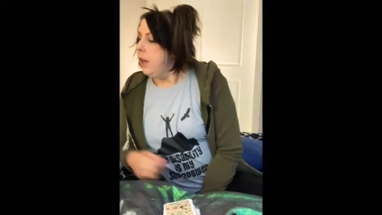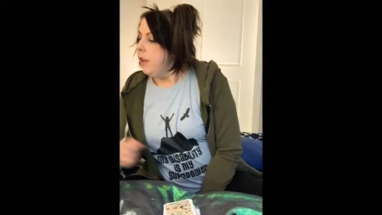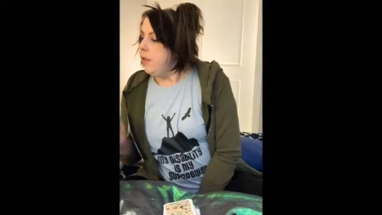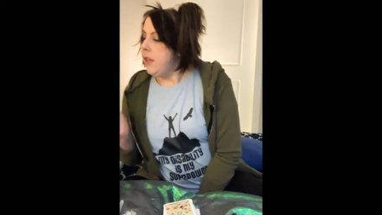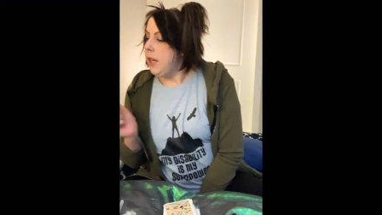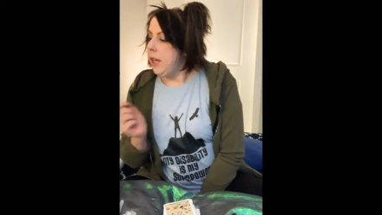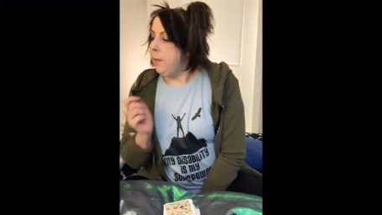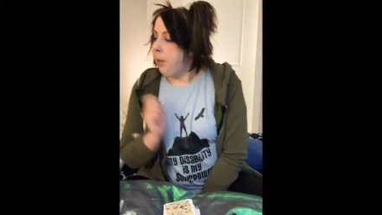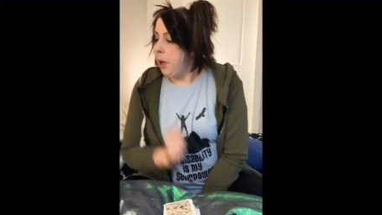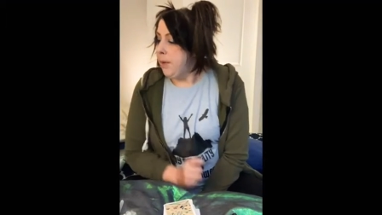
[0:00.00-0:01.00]
the
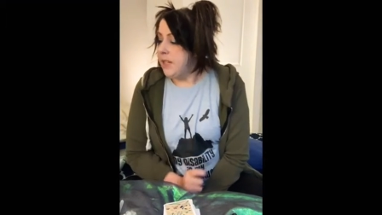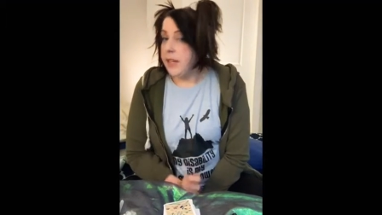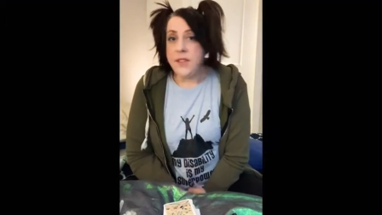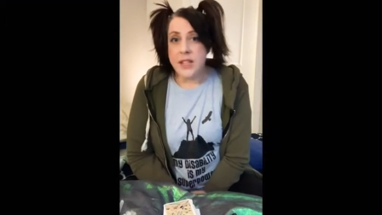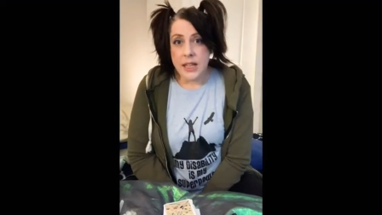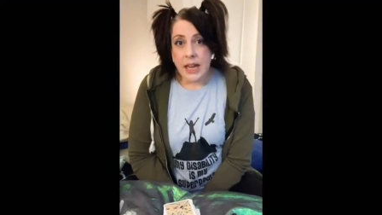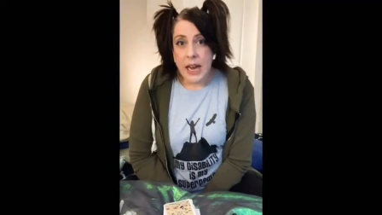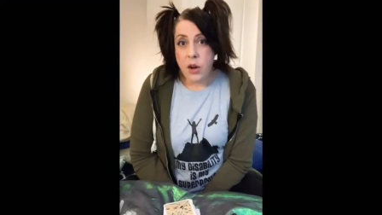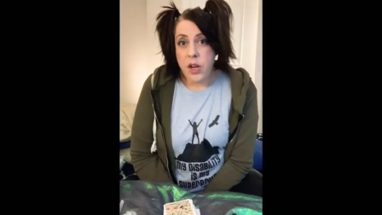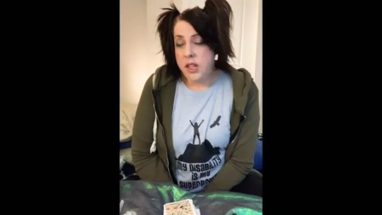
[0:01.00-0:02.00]
purpose of this
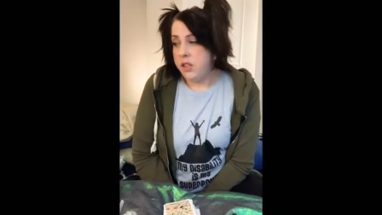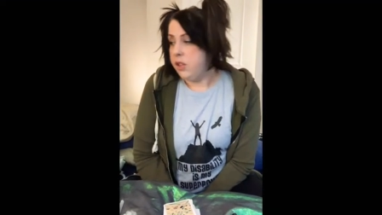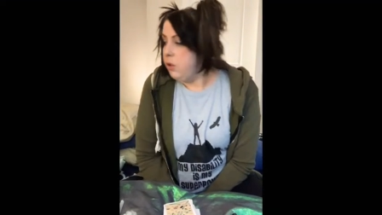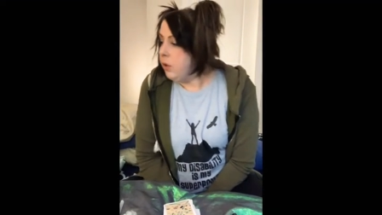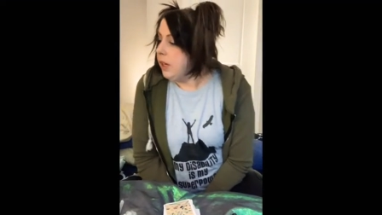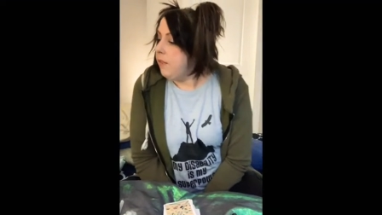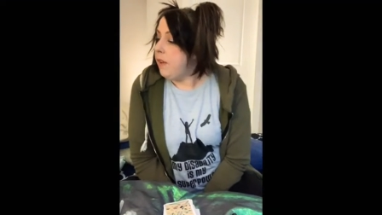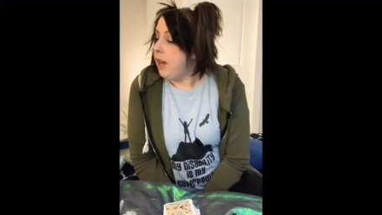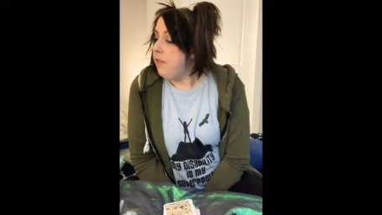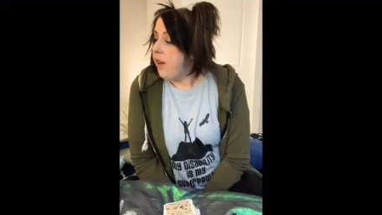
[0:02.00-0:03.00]
layout is to give
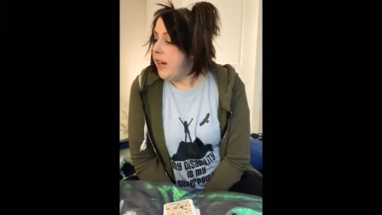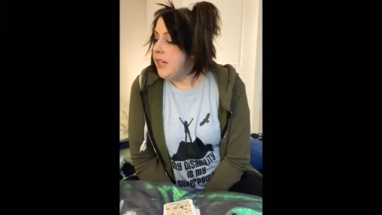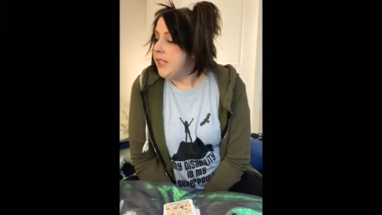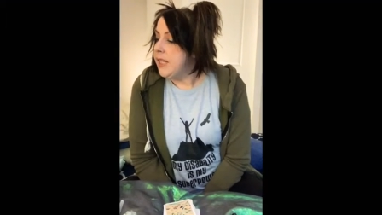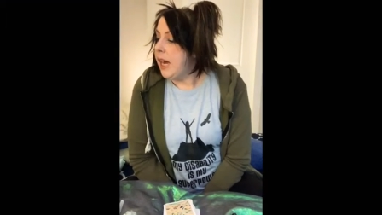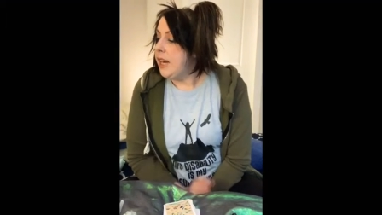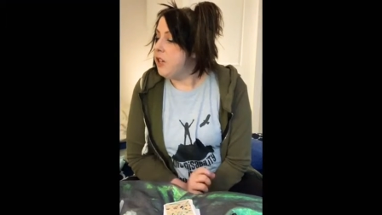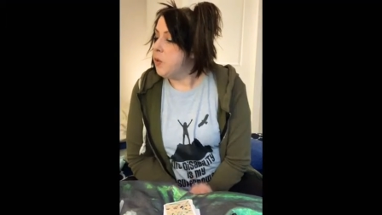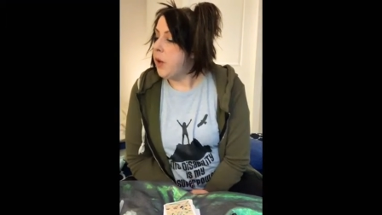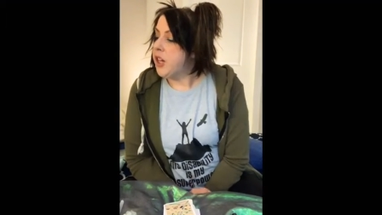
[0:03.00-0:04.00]
advice and
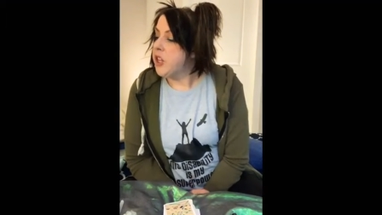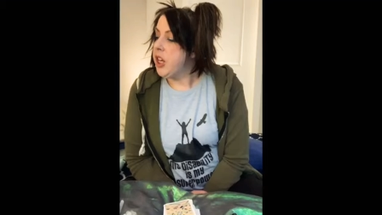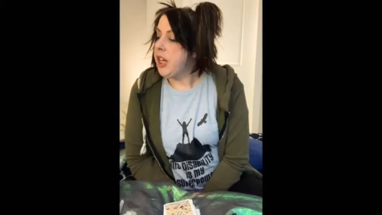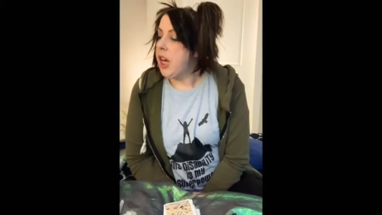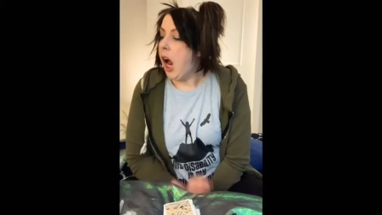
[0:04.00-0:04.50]
direction